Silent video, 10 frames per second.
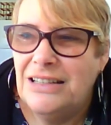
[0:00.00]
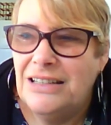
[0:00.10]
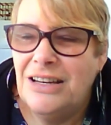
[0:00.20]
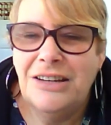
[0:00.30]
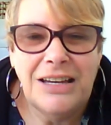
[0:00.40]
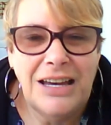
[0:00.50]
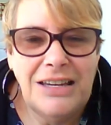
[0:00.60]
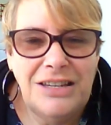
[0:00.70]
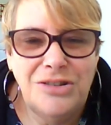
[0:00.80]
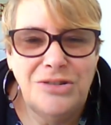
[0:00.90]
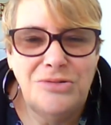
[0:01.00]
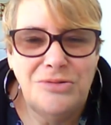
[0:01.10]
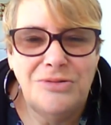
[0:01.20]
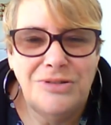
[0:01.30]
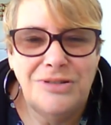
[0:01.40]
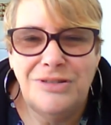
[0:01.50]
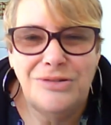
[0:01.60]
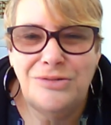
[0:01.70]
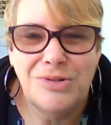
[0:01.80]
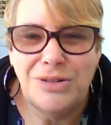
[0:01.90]
Okay,
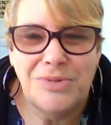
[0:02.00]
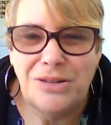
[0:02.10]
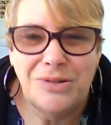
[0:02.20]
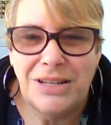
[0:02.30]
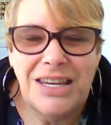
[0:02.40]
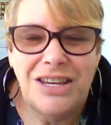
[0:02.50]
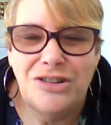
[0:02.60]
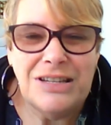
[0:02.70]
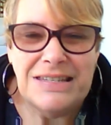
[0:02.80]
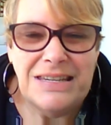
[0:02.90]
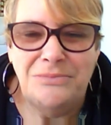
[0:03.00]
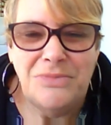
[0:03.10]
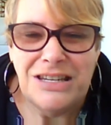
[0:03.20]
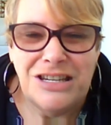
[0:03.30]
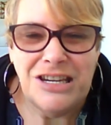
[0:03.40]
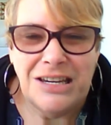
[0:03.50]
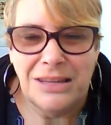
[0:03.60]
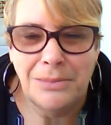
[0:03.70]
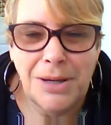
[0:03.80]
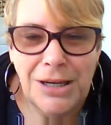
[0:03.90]
you wouldn't be doing that. You can send me the check in
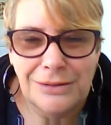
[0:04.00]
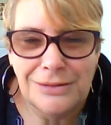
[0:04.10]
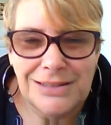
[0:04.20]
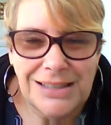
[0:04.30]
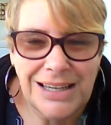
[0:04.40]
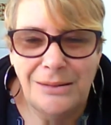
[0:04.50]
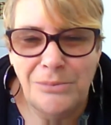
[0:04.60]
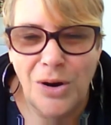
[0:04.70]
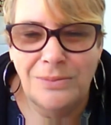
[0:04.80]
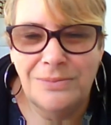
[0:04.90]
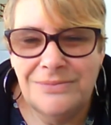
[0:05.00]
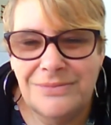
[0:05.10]
the mail. Come on.